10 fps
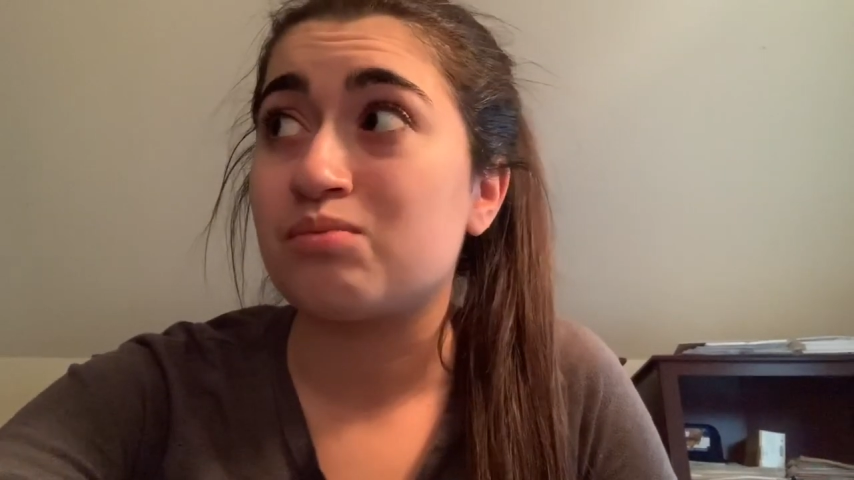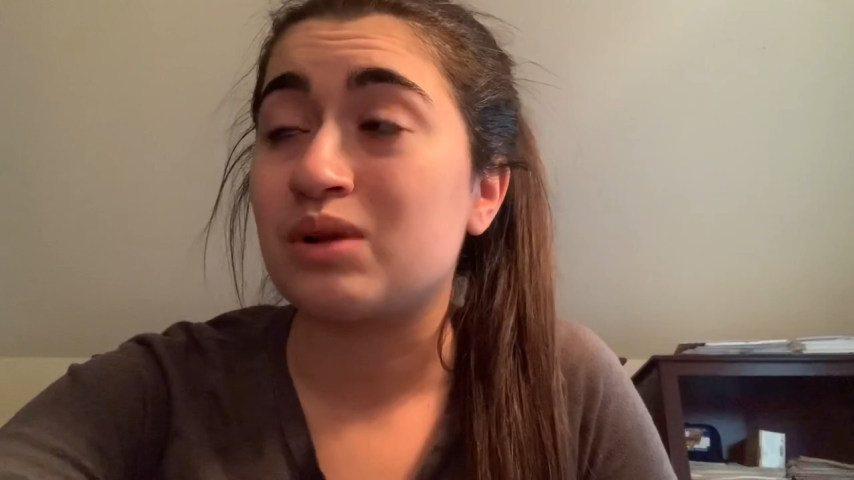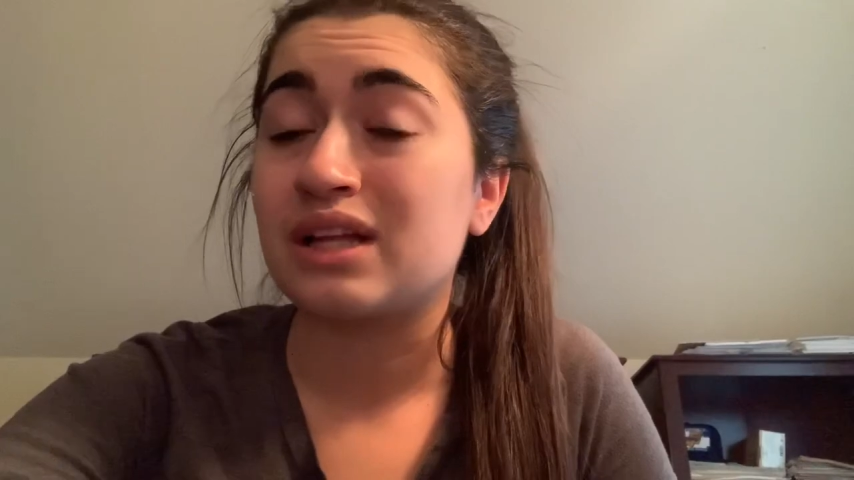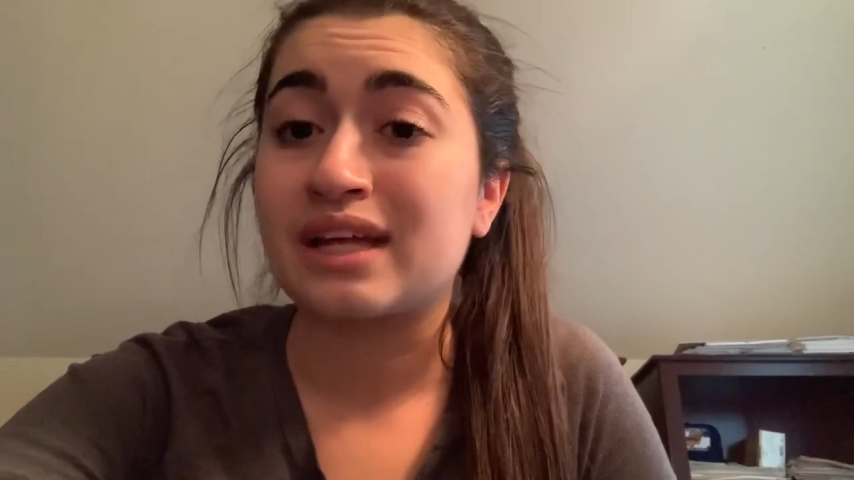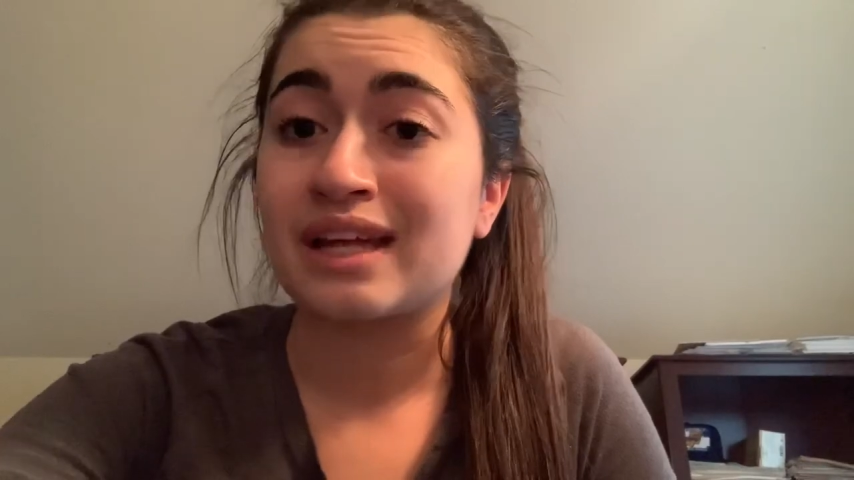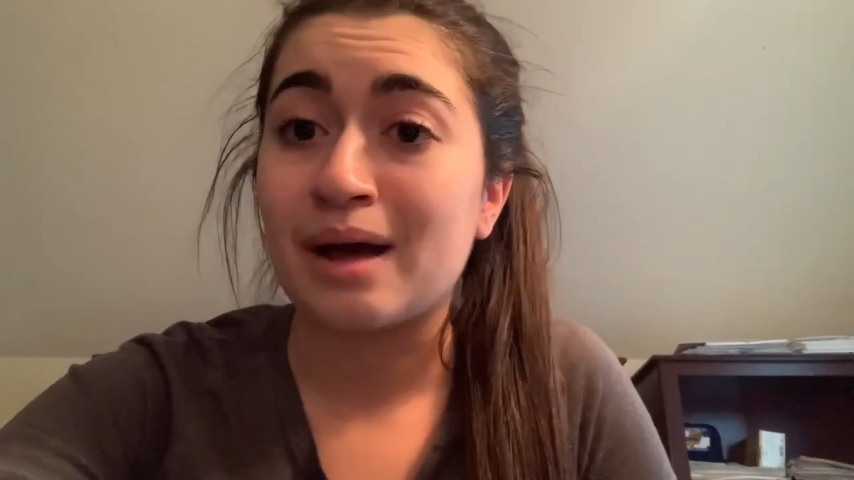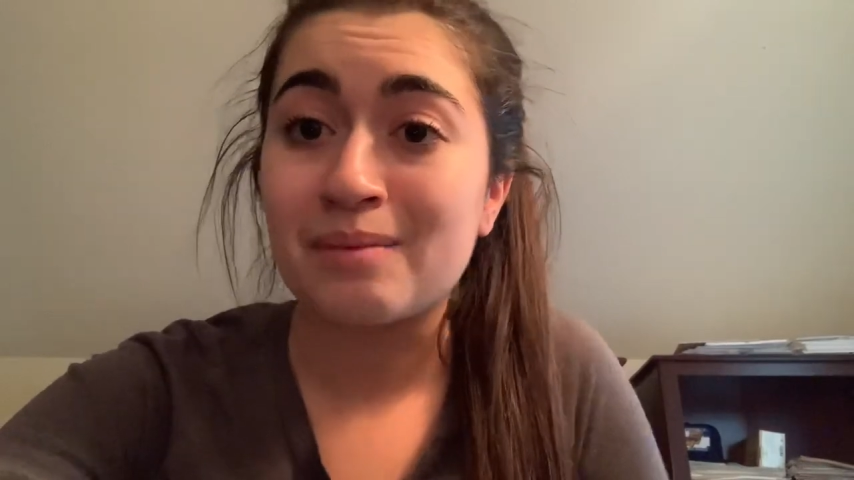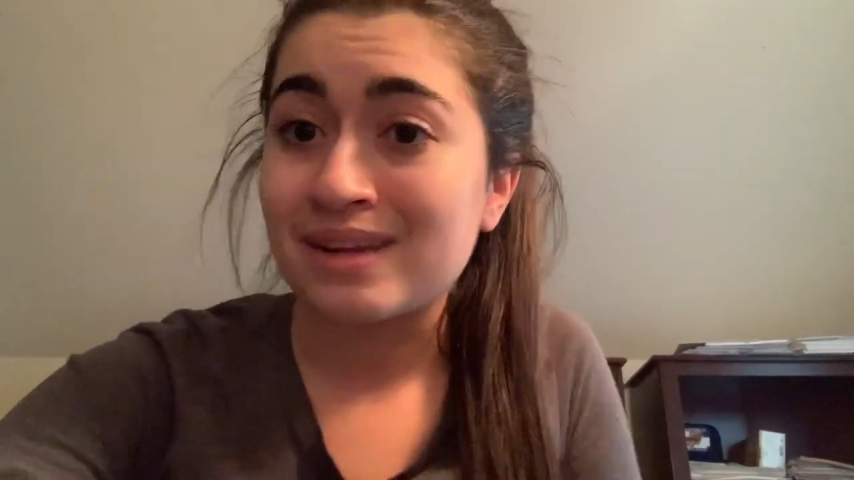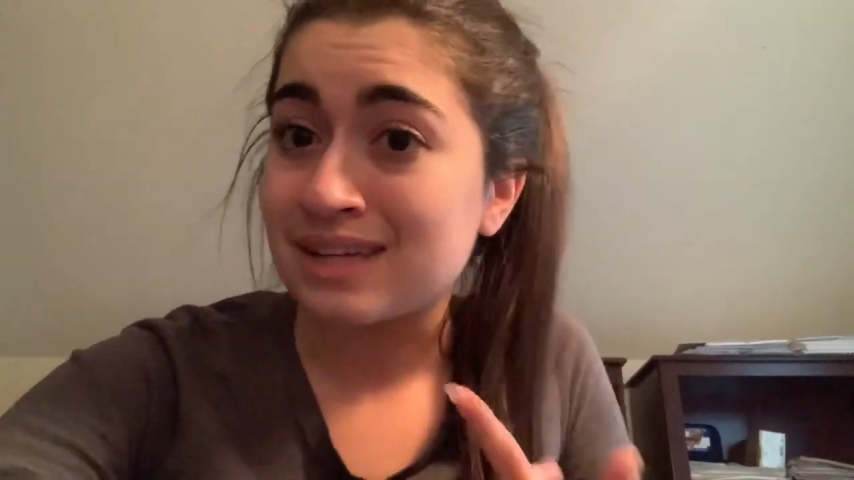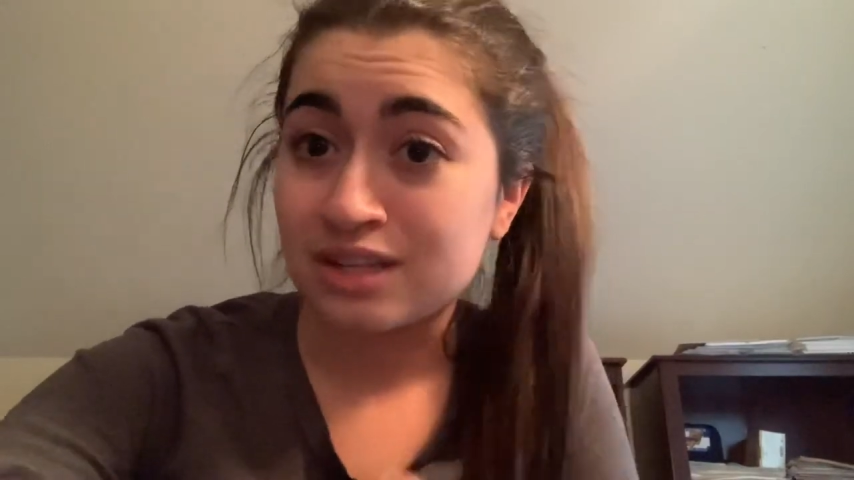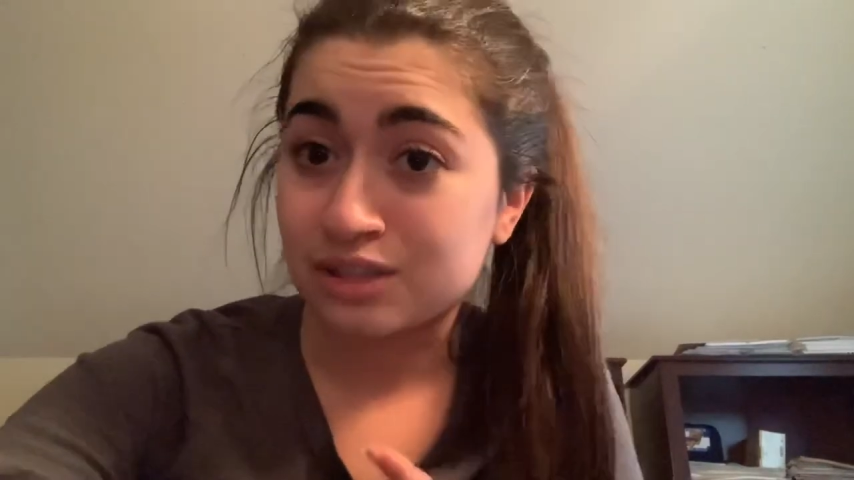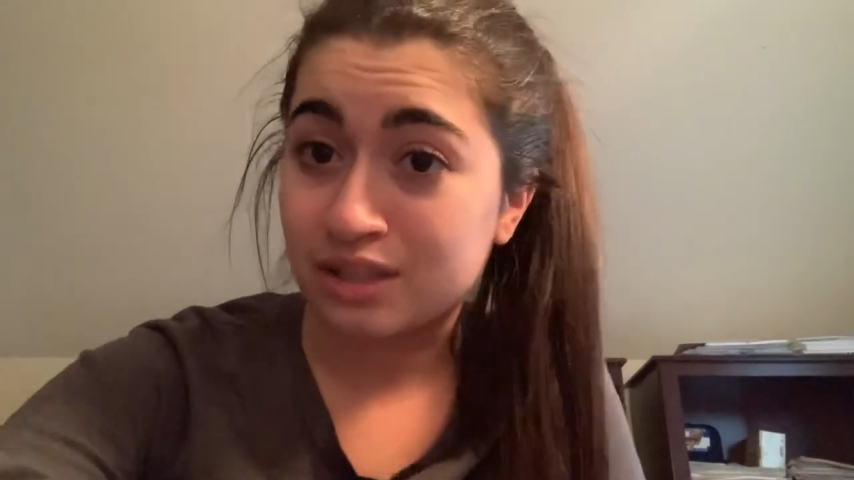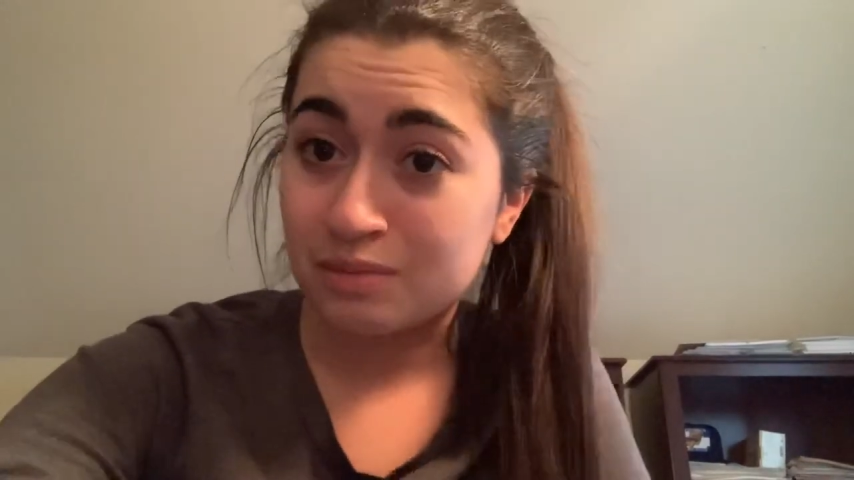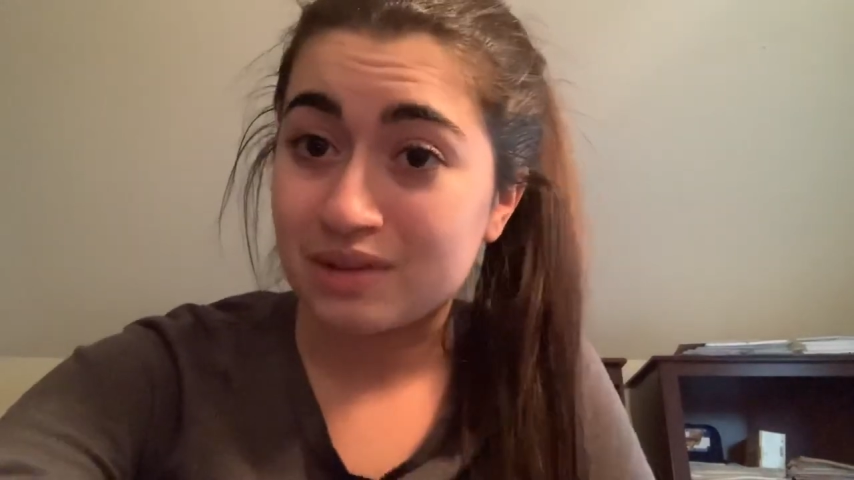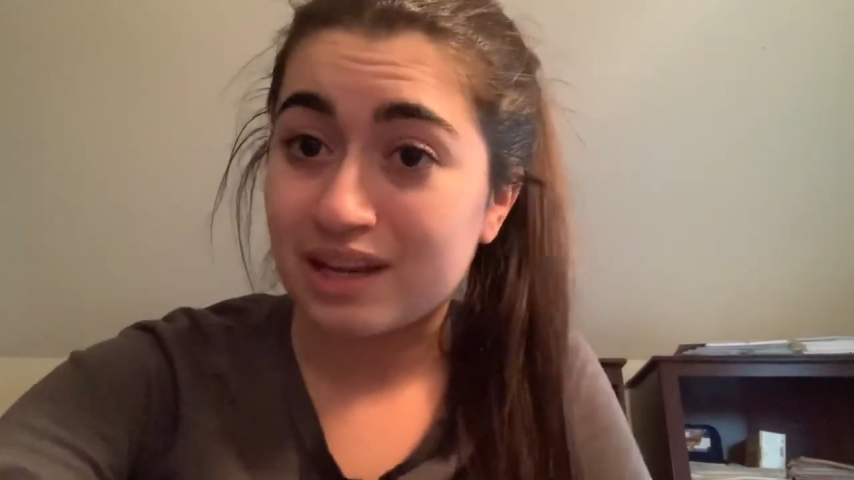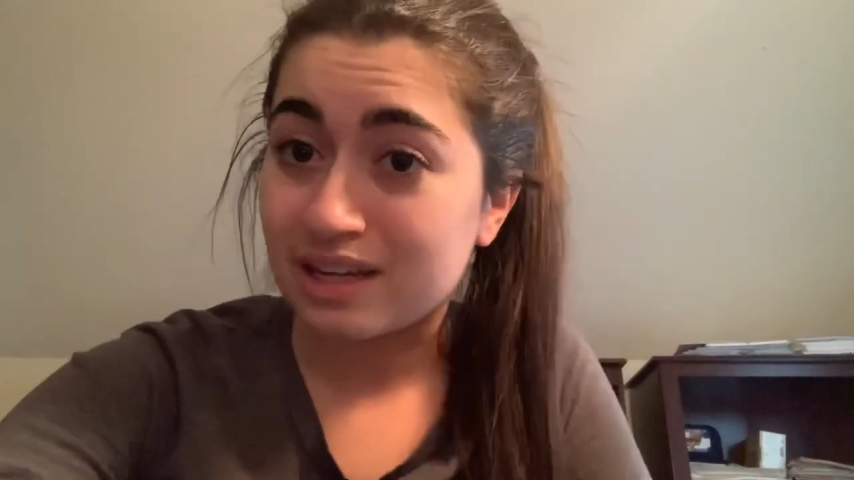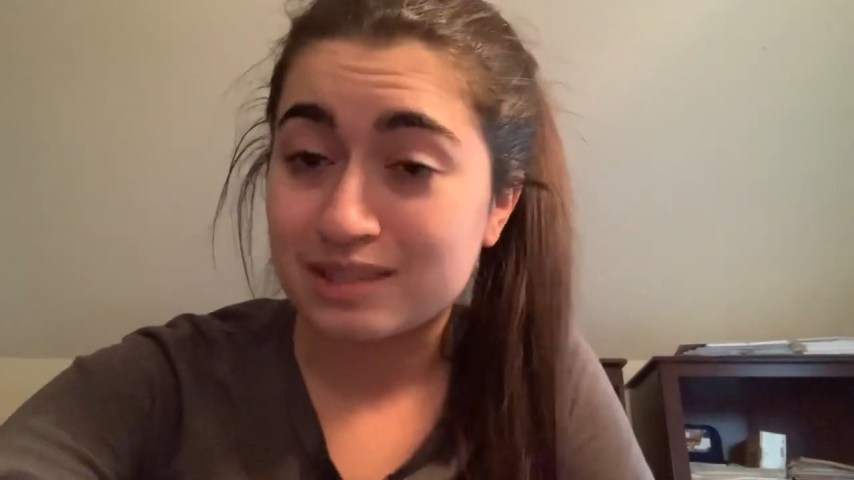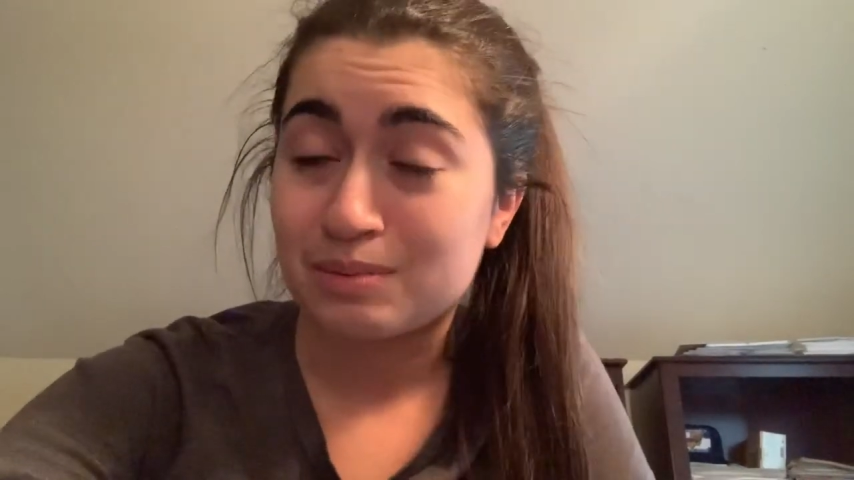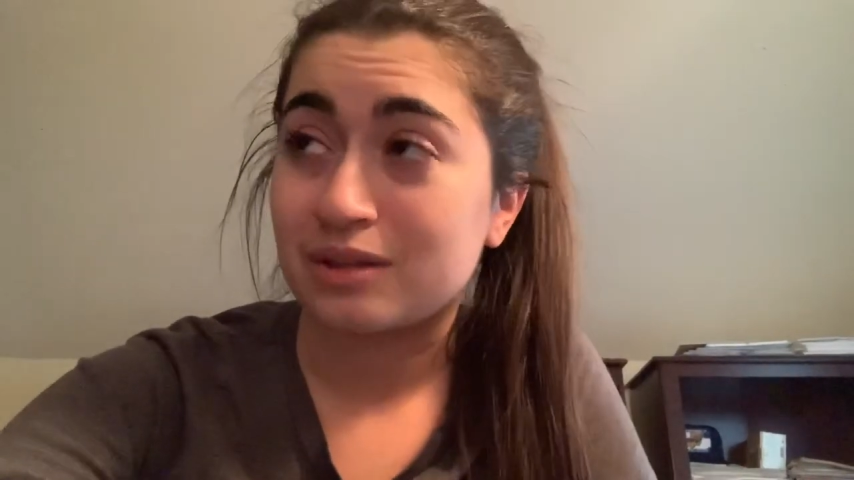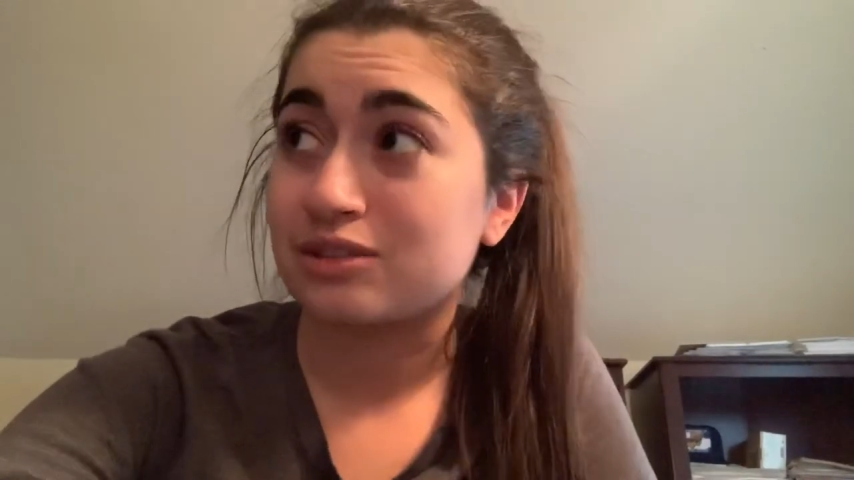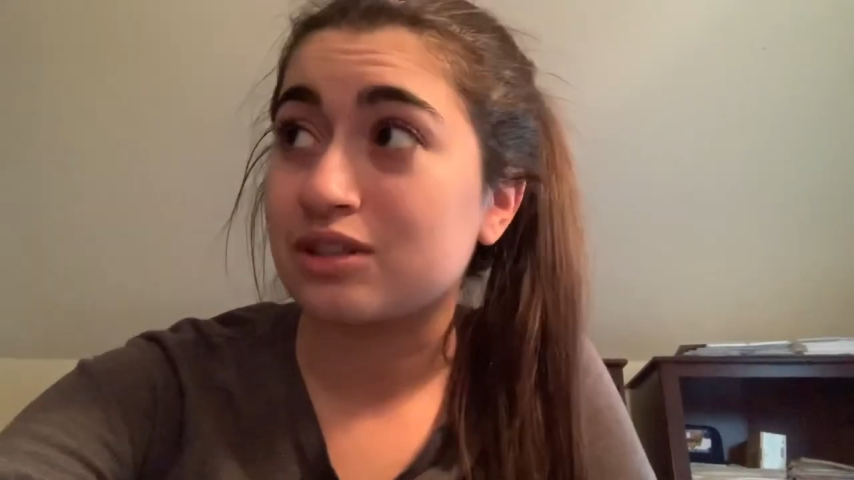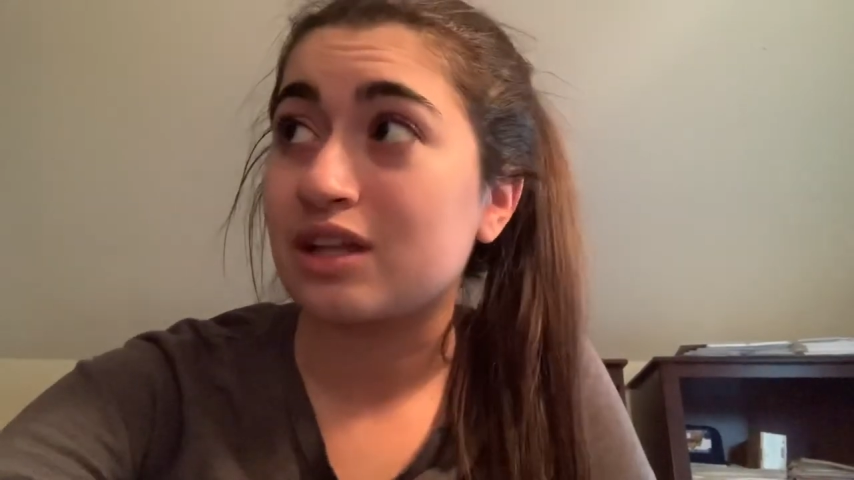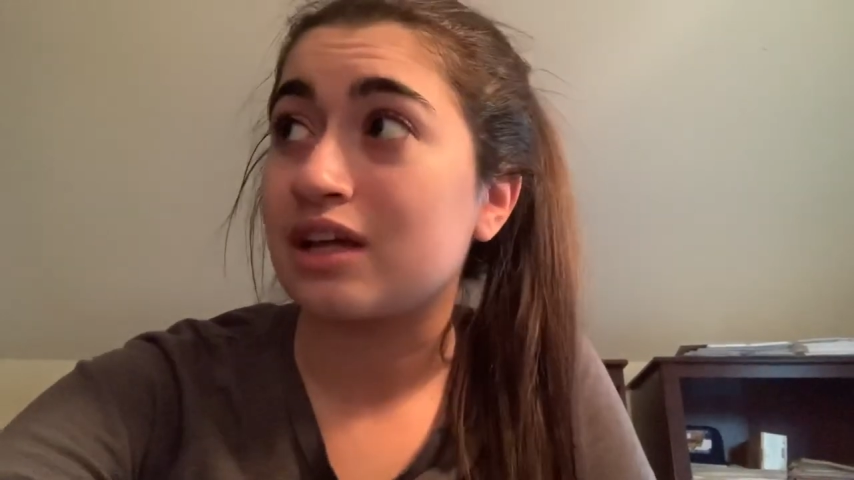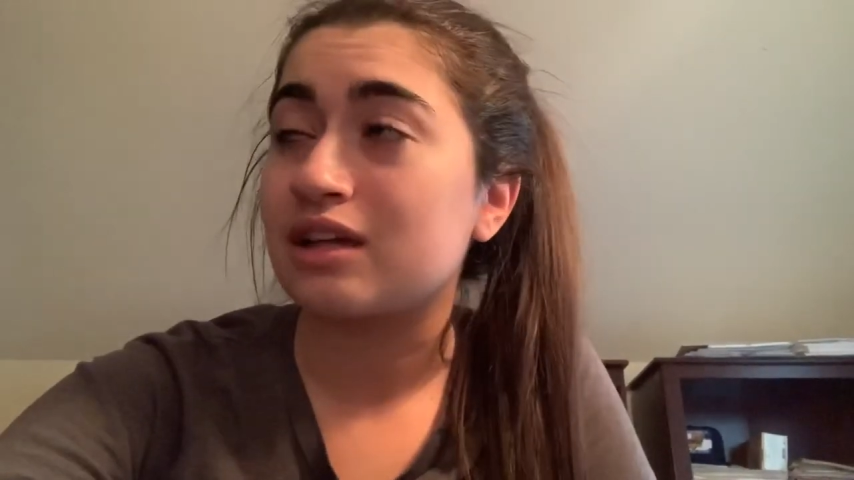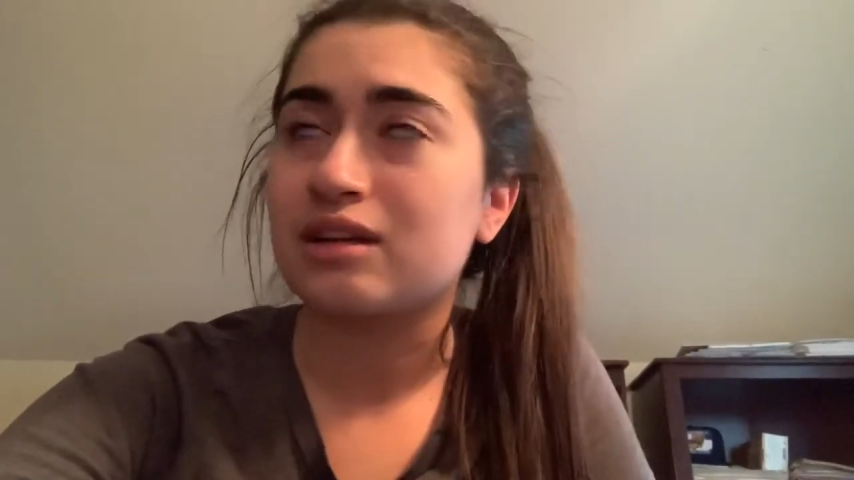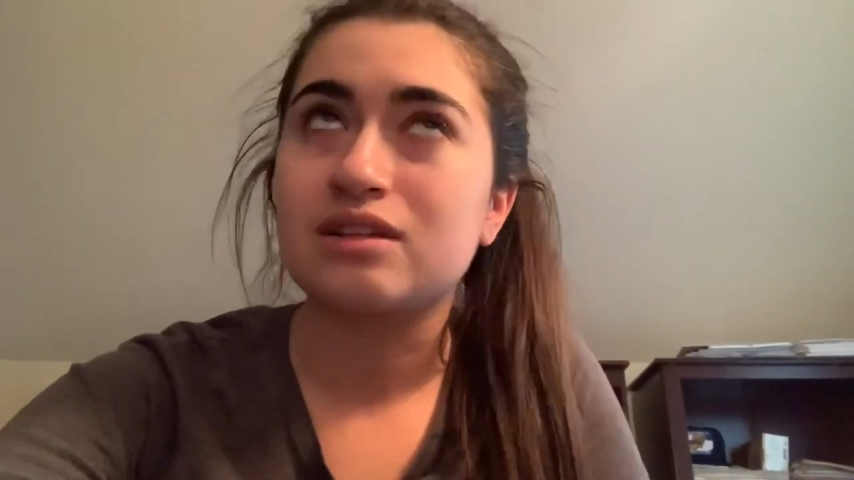but like, I'm gonna touch a clip in the next picture that